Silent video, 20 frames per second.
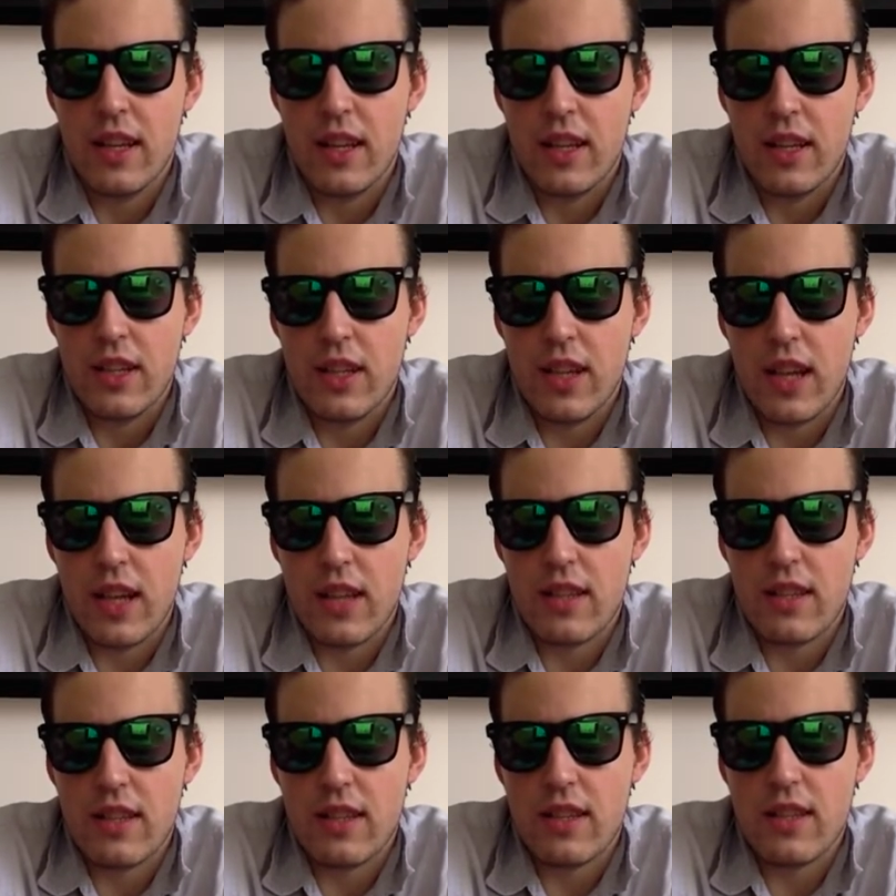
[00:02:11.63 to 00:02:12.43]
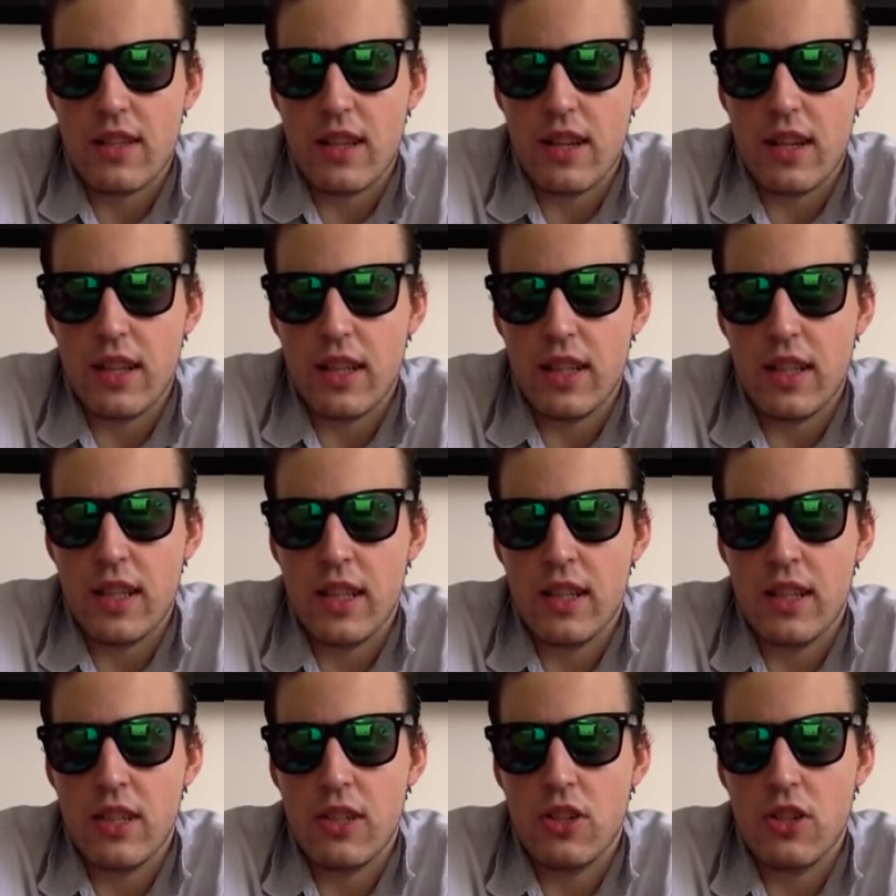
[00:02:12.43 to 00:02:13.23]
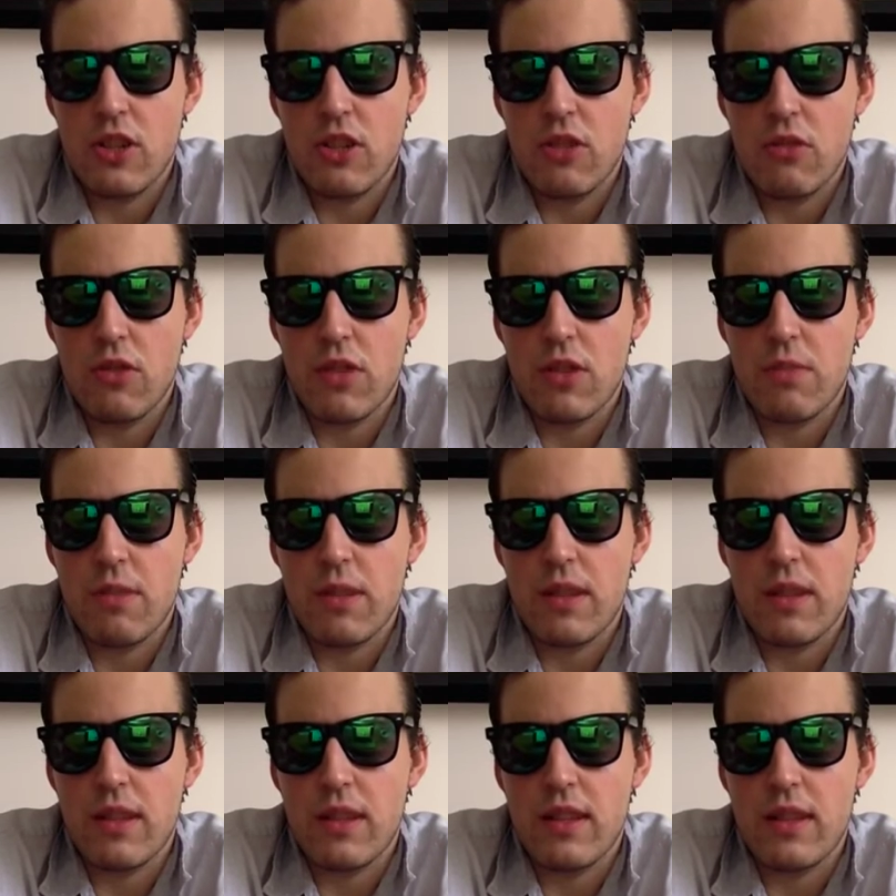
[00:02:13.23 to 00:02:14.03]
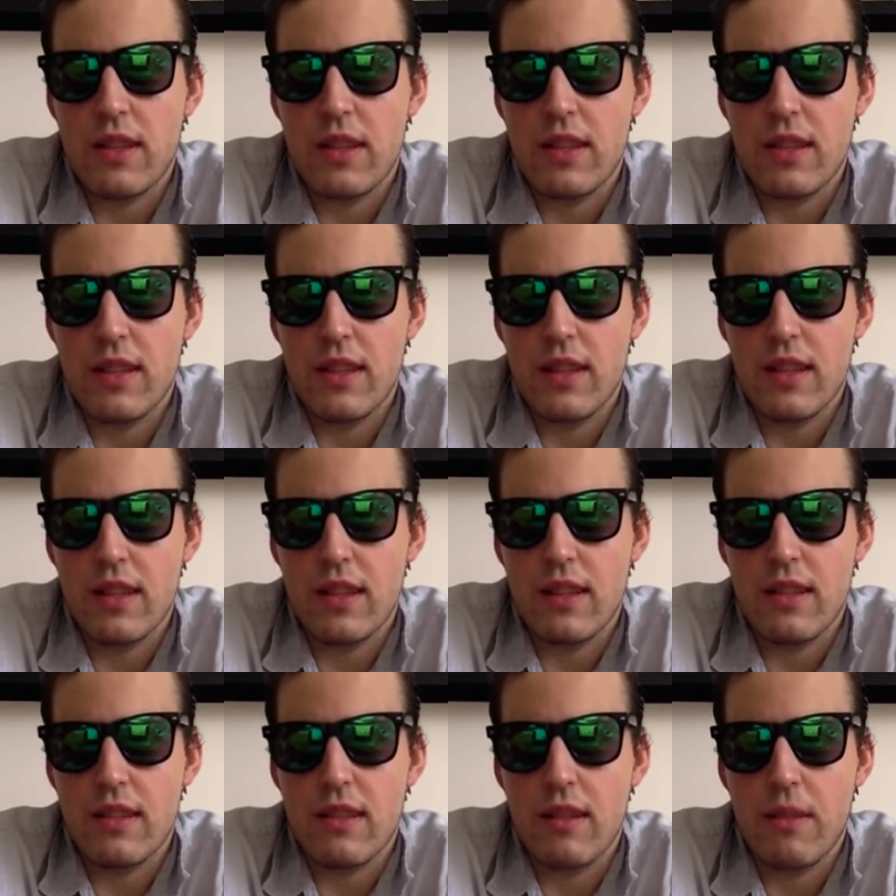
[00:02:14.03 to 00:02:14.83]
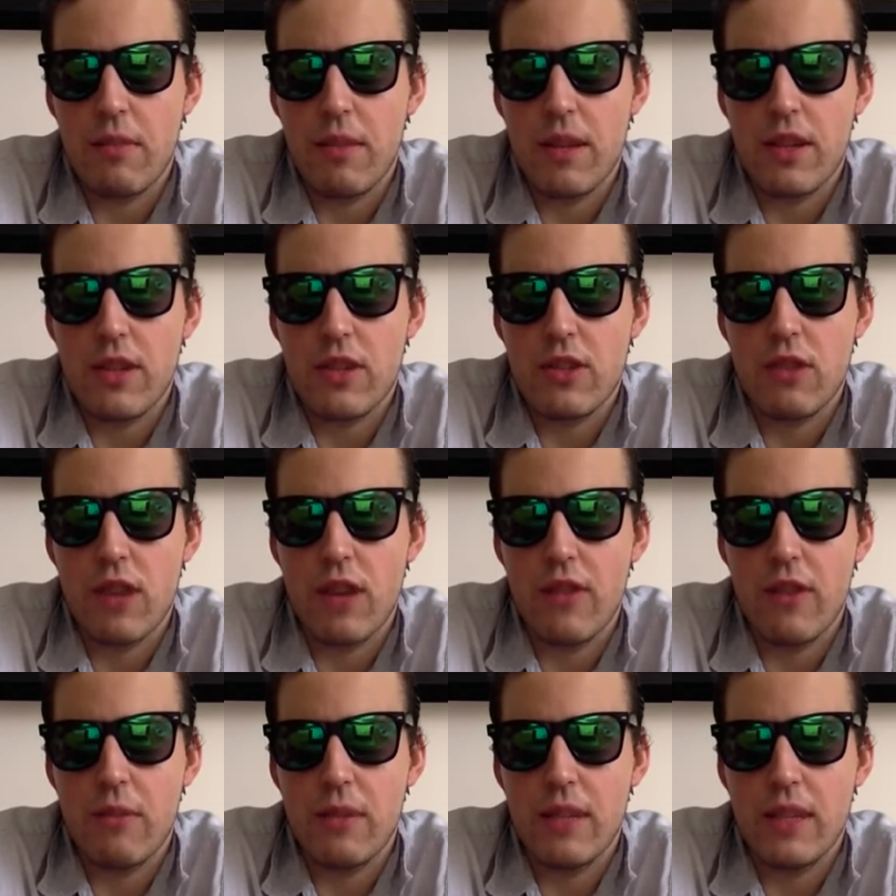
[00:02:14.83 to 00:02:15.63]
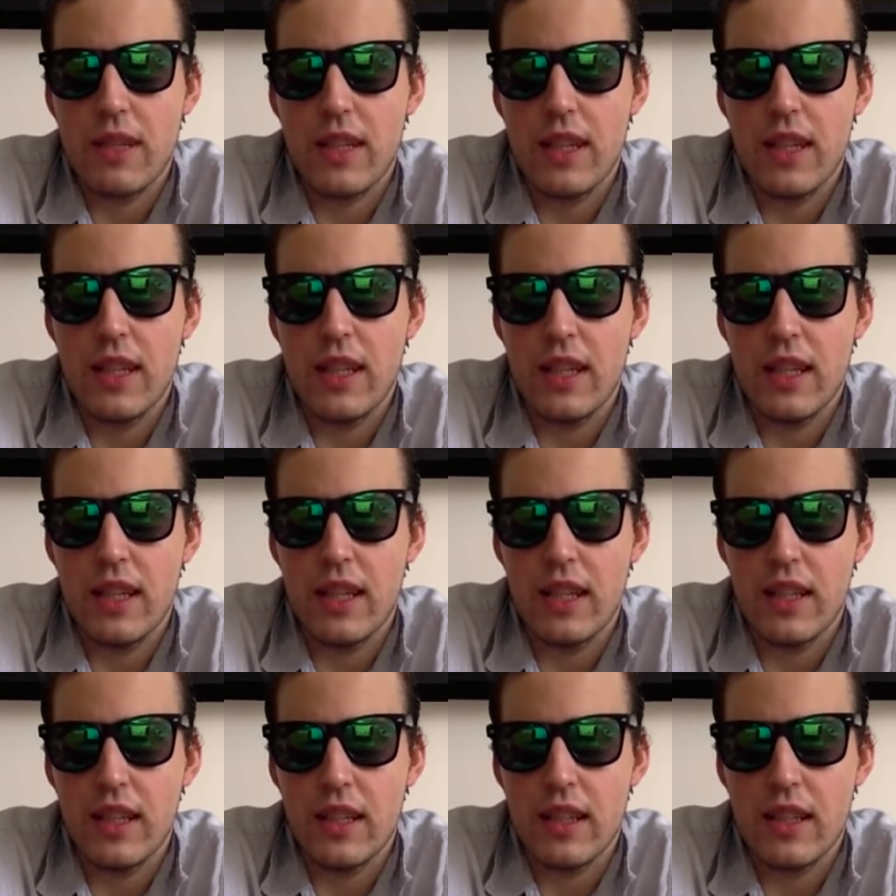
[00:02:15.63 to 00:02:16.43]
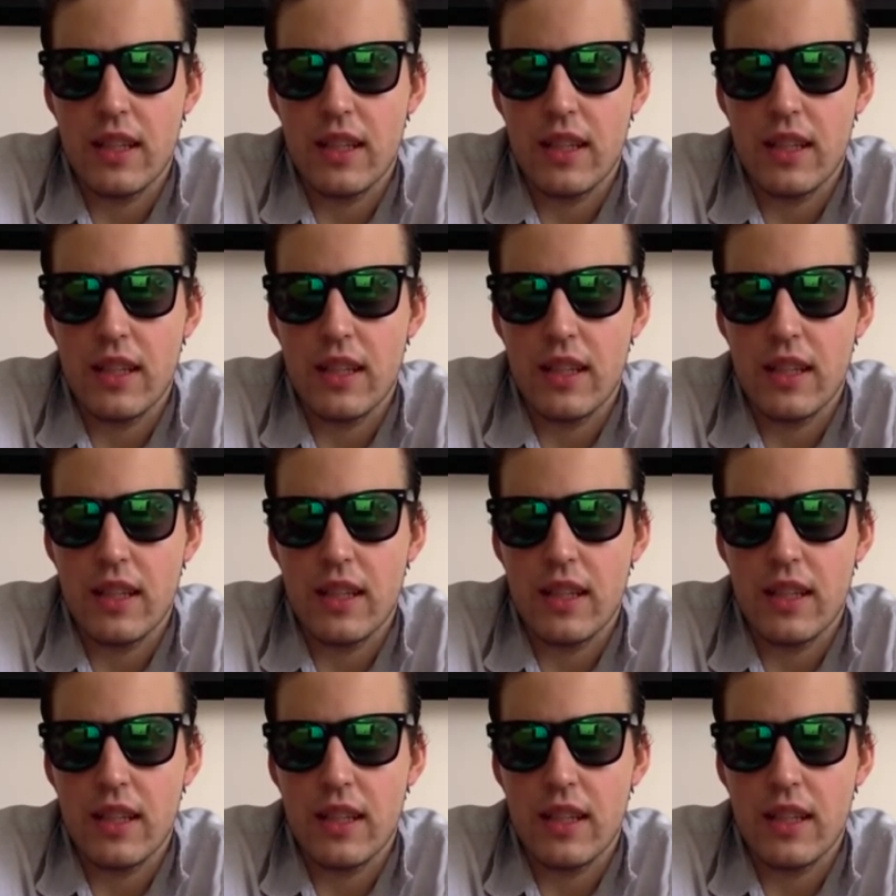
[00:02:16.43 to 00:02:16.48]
She has stocking shoes, but still appears to have a bikini